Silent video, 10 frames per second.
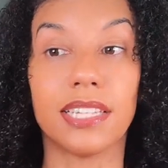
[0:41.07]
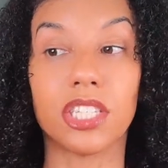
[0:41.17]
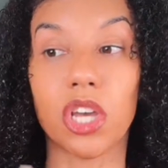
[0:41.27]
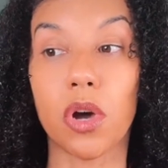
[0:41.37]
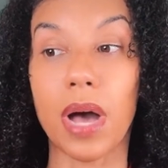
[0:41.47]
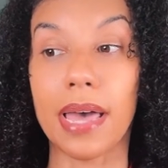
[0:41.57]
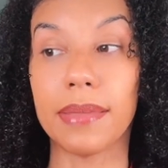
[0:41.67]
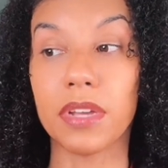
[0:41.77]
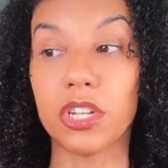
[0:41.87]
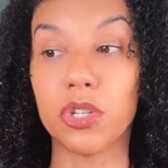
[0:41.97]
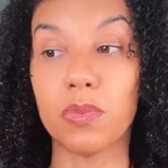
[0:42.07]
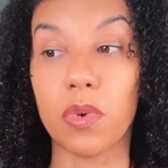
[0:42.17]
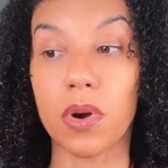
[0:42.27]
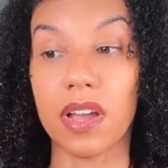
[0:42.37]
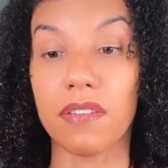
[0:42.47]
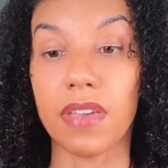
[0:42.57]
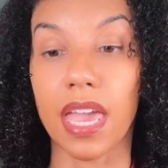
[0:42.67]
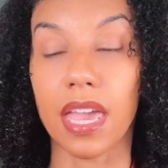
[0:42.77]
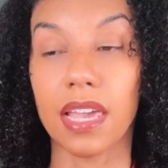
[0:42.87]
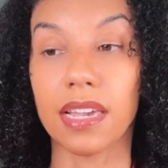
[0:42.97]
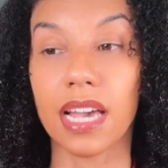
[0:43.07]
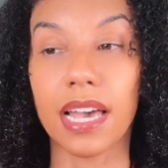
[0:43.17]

So I am gonna do more of a